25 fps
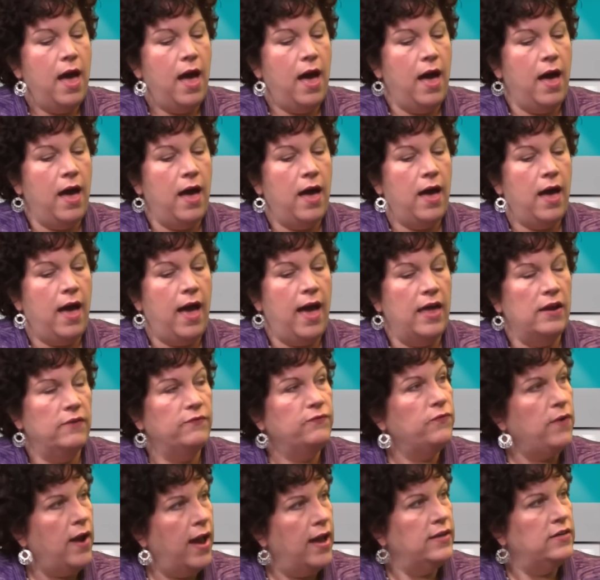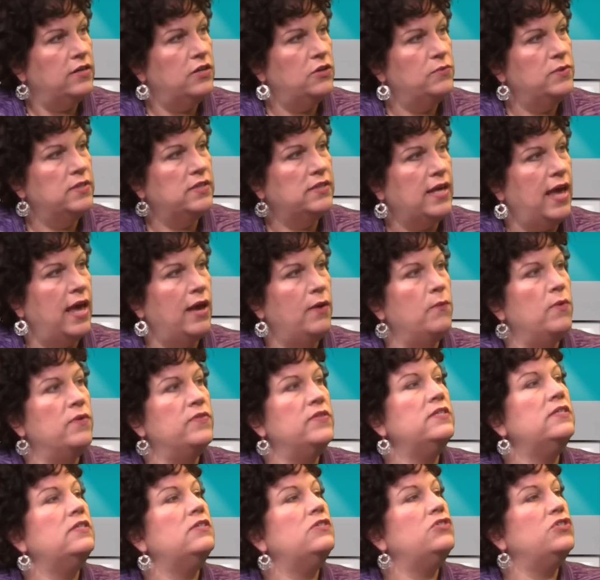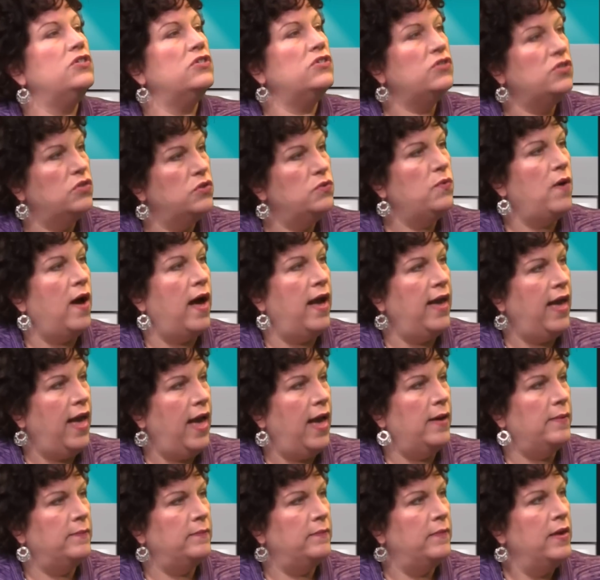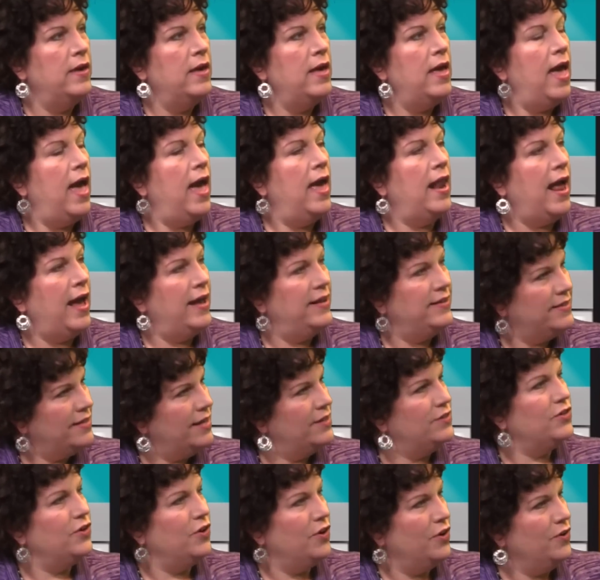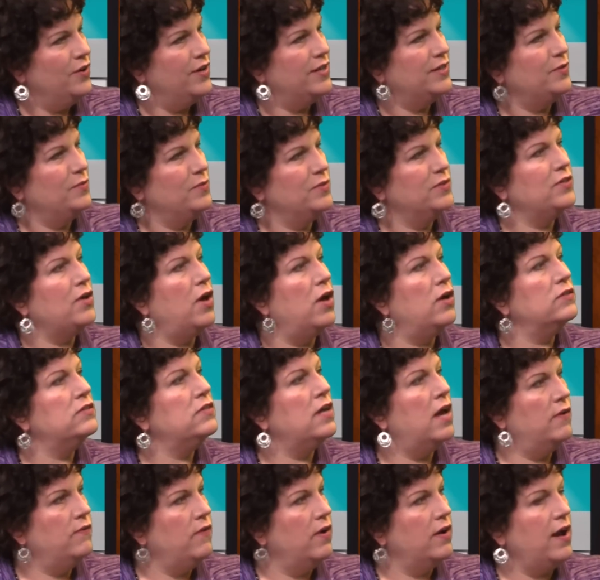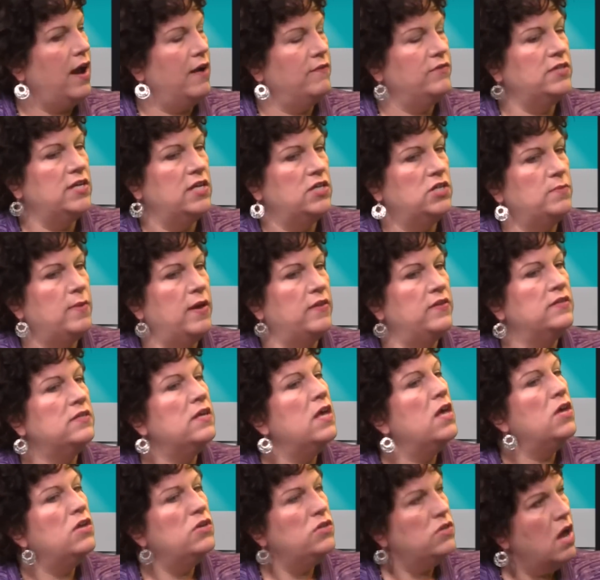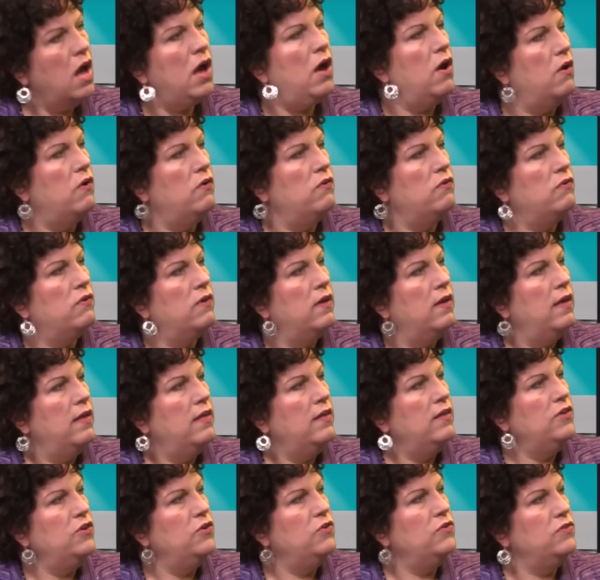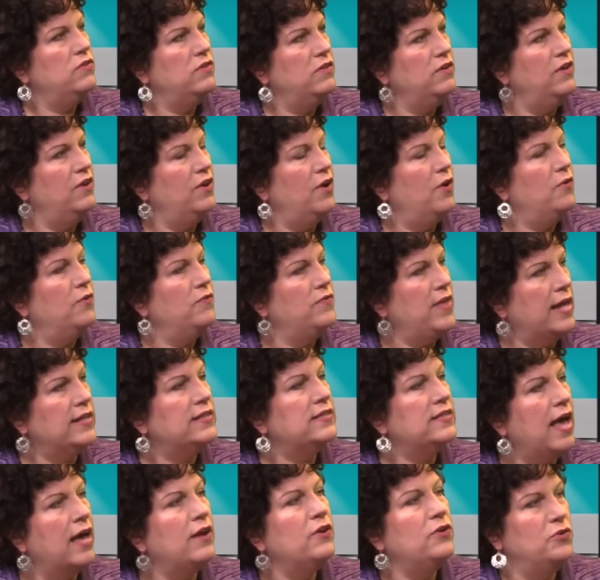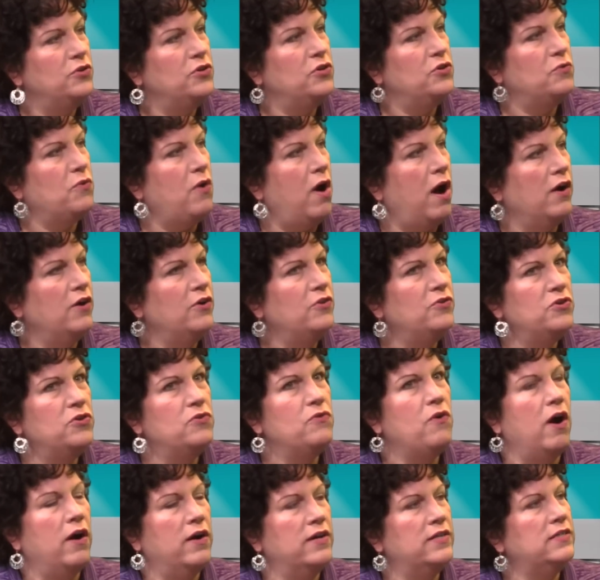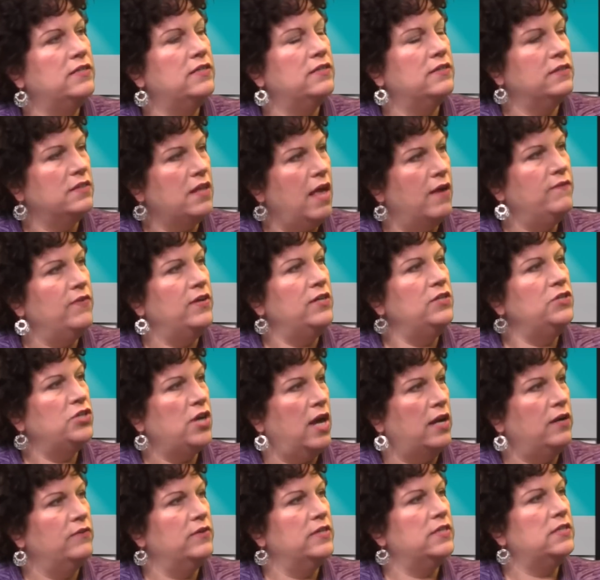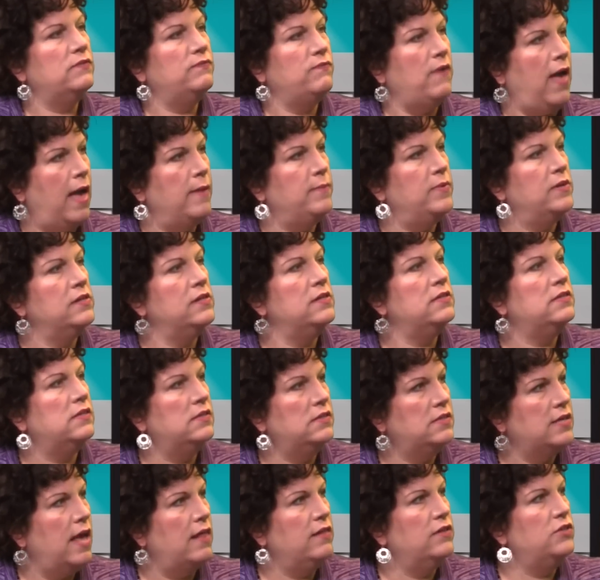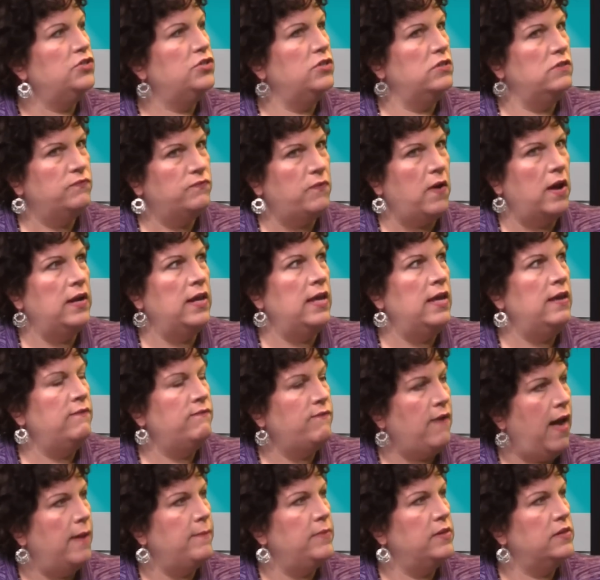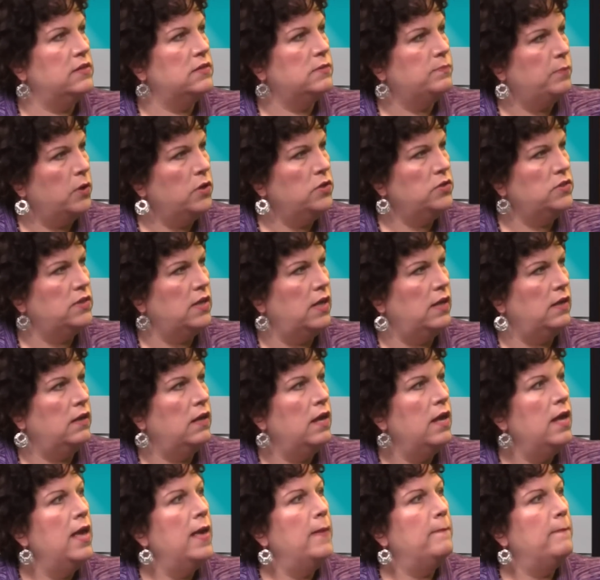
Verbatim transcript: Uh, I had a friend who was saying, "Well, this is just who I am," and I said to her, as a result of our conversation about this, "No, you, you know, that's not who you are. Who you are is this loving, generous, fabulous, intelligent, funny, fabulous person.